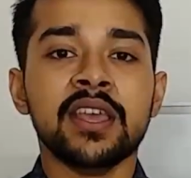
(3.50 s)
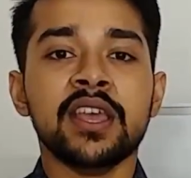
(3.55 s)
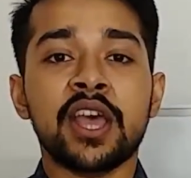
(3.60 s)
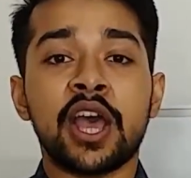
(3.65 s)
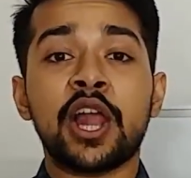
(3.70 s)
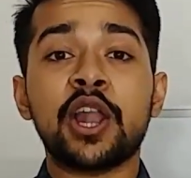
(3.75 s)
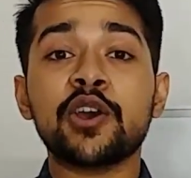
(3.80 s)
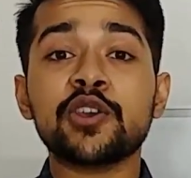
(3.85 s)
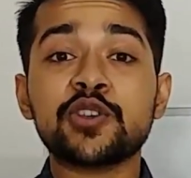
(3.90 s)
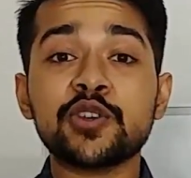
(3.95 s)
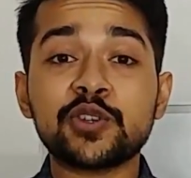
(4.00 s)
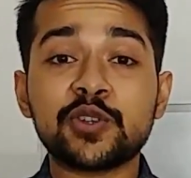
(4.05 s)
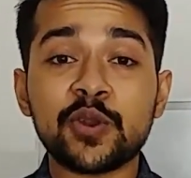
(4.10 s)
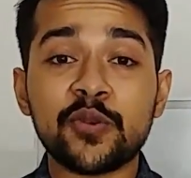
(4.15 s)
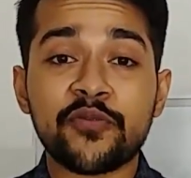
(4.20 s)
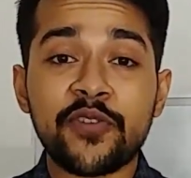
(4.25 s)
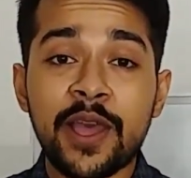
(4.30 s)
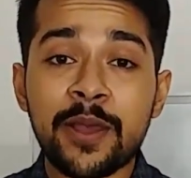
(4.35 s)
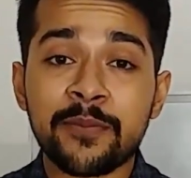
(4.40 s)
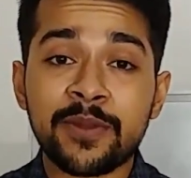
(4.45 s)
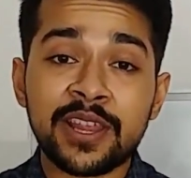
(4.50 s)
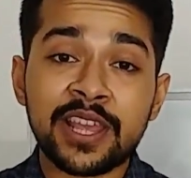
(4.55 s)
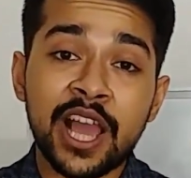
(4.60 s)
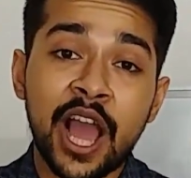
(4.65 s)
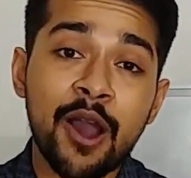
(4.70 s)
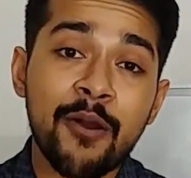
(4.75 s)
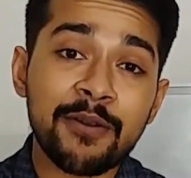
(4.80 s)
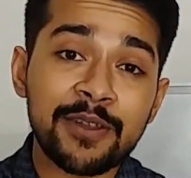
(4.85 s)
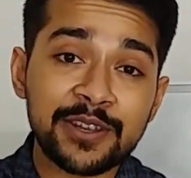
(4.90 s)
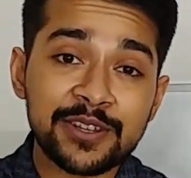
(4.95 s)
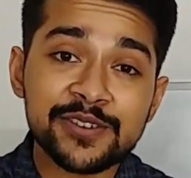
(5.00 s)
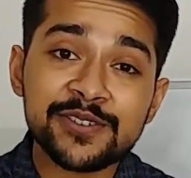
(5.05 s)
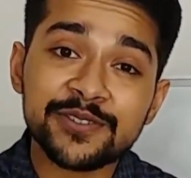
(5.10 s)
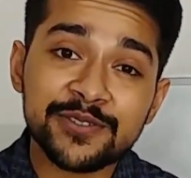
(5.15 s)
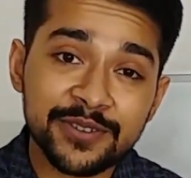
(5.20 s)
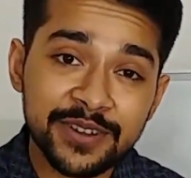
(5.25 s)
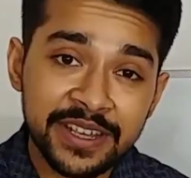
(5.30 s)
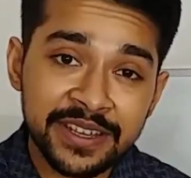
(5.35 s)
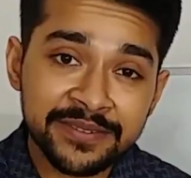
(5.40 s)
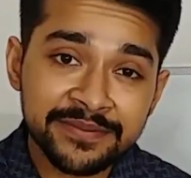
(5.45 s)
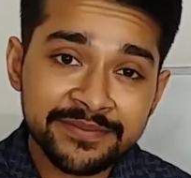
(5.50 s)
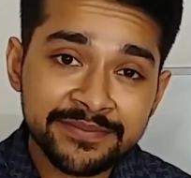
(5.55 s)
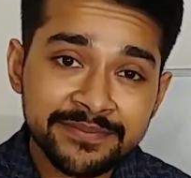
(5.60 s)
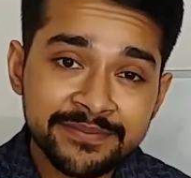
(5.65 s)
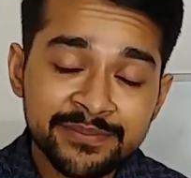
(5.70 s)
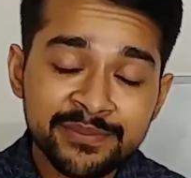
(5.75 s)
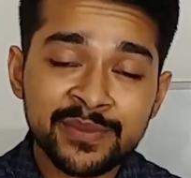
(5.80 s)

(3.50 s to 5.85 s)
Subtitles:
Hello YouTube family, how are you doing today?